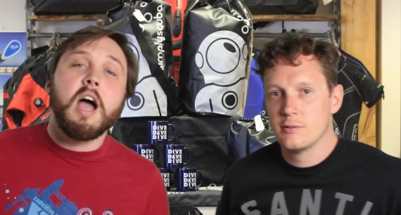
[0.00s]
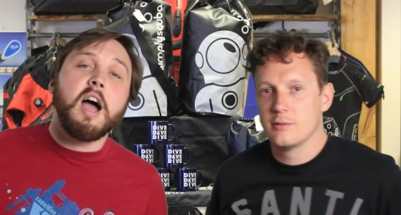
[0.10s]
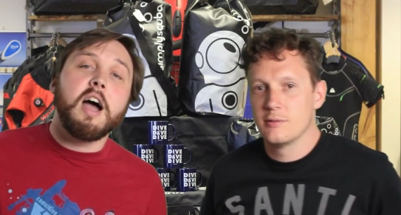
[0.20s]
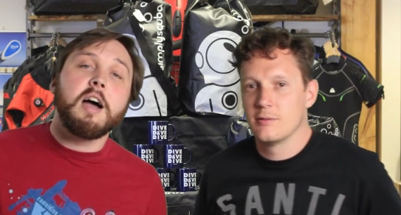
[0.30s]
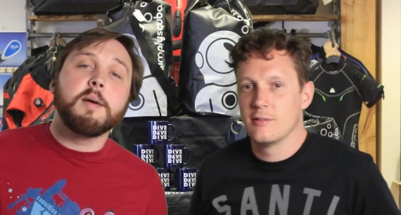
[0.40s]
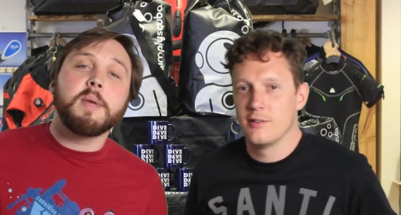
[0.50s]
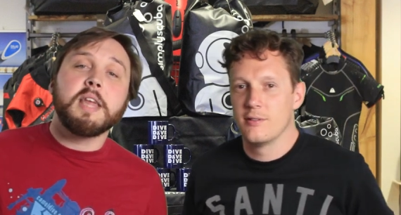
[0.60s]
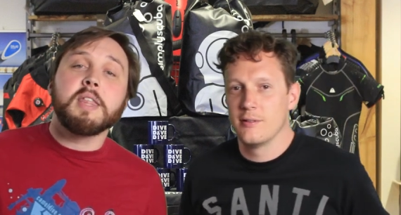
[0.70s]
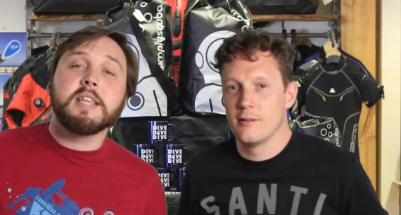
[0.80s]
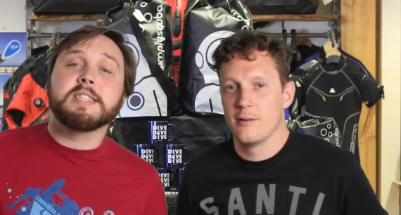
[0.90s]
Speaker 1: Um,
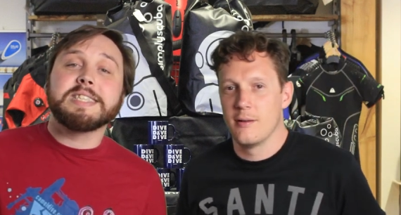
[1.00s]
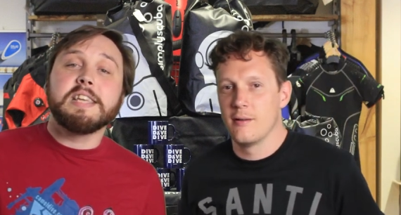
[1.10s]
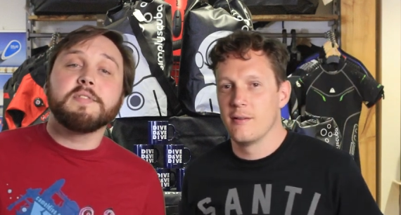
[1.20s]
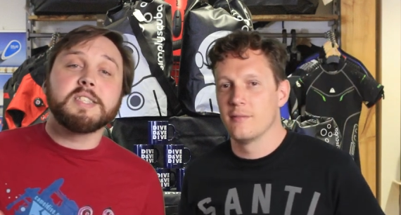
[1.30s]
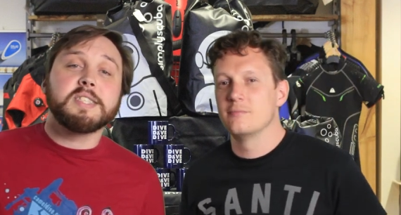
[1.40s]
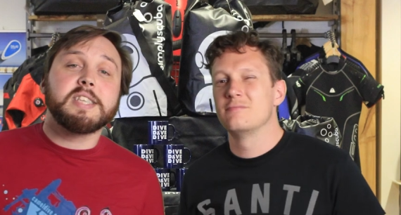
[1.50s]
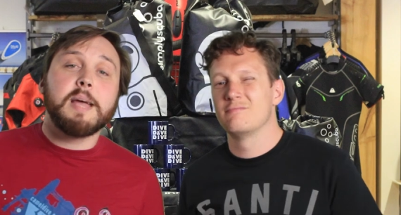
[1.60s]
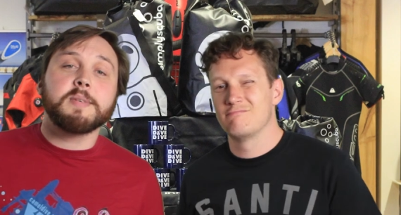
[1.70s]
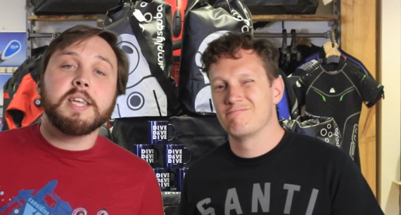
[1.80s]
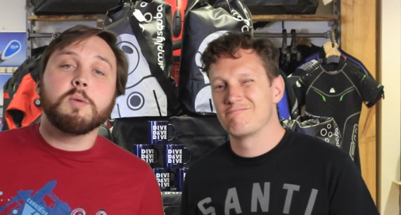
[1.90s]
and then Stephen
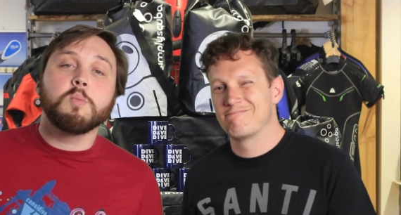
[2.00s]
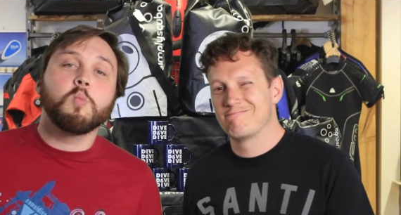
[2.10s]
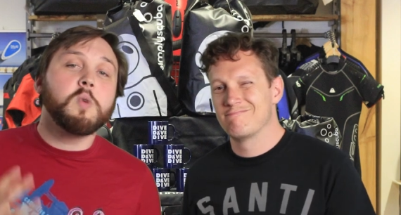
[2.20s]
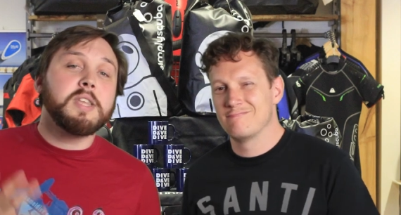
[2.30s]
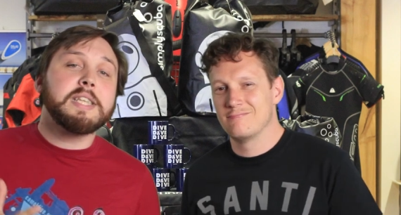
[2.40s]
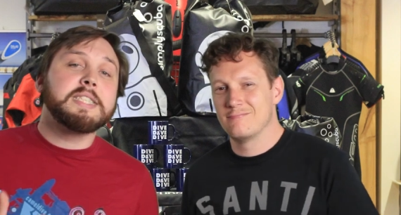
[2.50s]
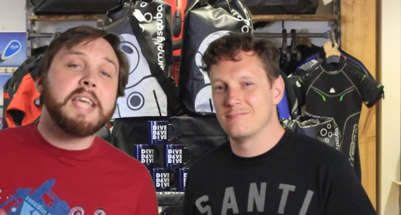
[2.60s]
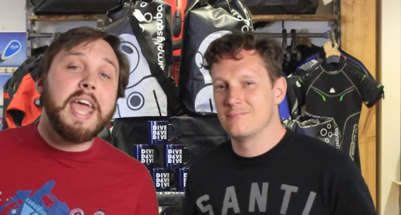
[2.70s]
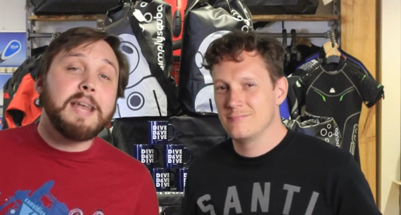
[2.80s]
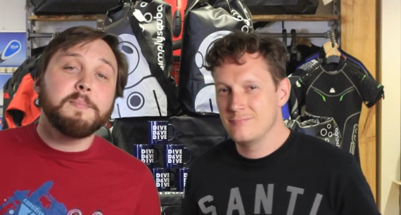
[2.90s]
stepped in. Within
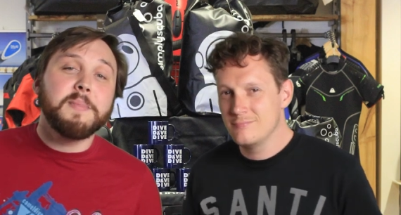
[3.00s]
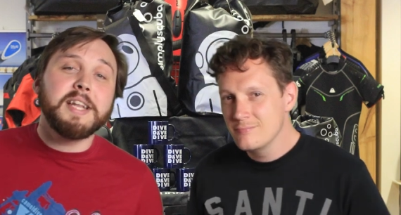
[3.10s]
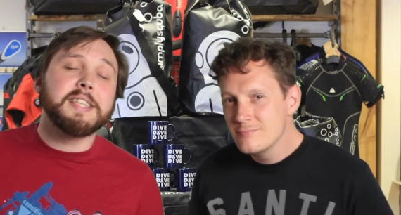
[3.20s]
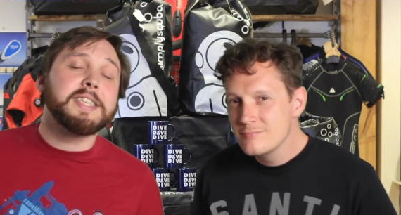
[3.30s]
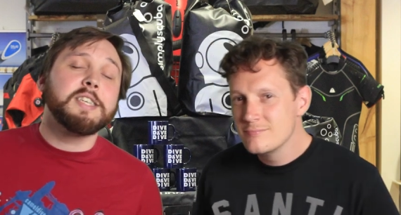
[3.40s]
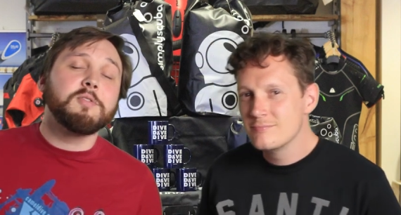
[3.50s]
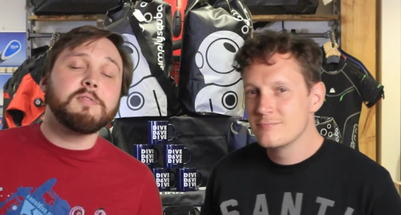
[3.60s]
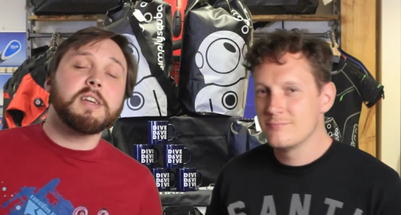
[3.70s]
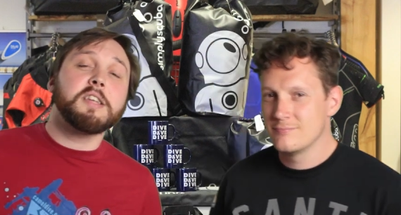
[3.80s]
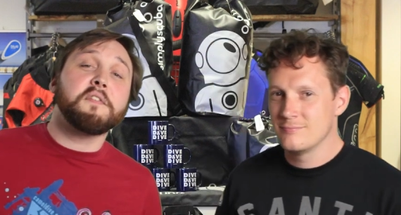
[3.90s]
ten minutes, he'd
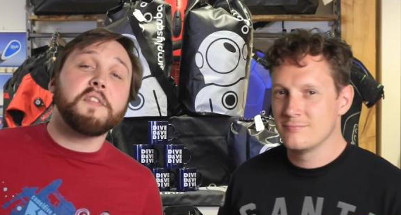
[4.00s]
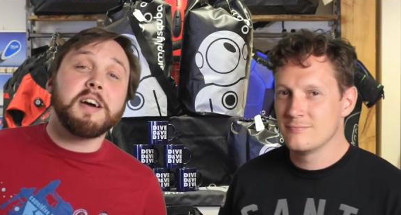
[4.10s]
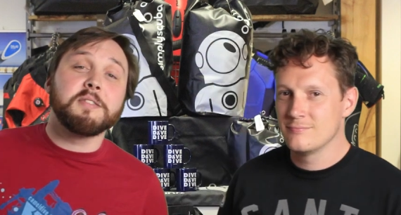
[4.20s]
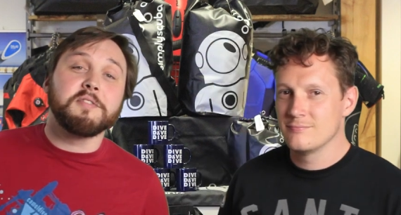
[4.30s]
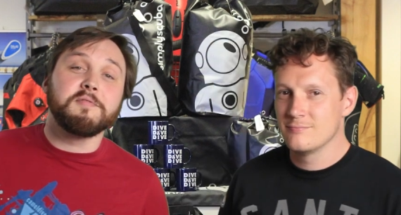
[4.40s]
already found the